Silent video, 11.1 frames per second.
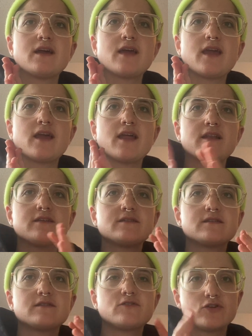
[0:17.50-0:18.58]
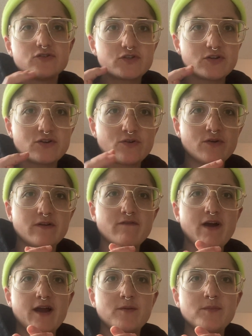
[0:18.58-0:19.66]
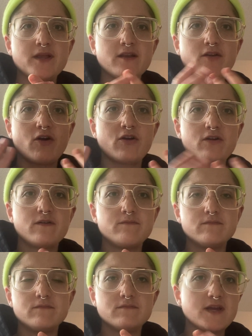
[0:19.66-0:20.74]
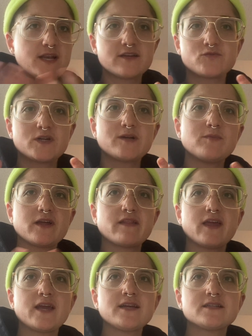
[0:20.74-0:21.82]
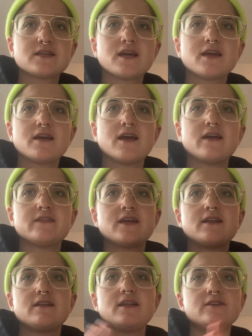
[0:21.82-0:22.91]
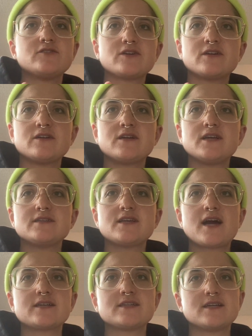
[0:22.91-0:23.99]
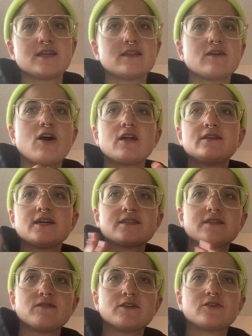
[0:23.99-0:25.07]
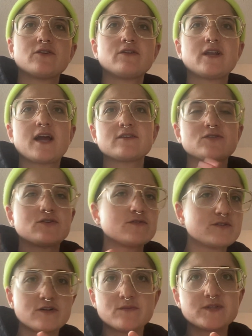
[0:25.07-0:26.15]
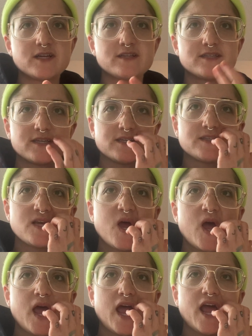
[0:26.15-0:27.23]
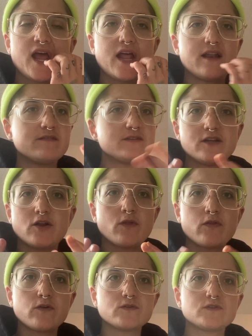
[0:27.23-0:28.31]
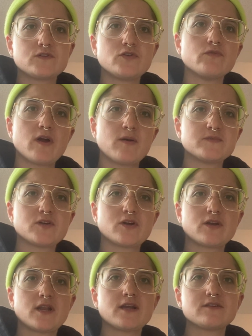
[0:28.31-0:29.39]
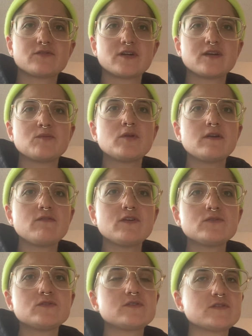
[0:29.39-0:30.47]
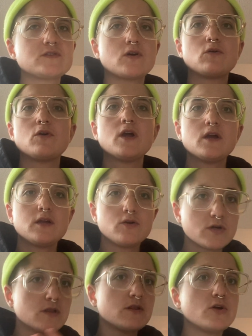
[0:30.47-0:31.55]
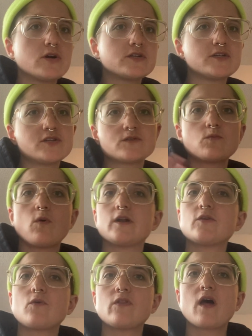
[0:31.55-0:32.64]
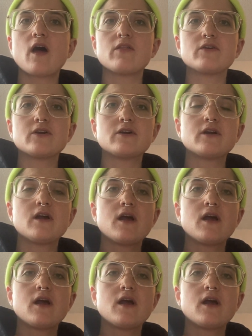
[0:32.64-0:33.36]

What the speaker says: and nurture or environment are inextricably linked, and that nature is acting in the context of internal and external circumstances, and that those two realms are inextricably fused. So you couldn't look to just one or the other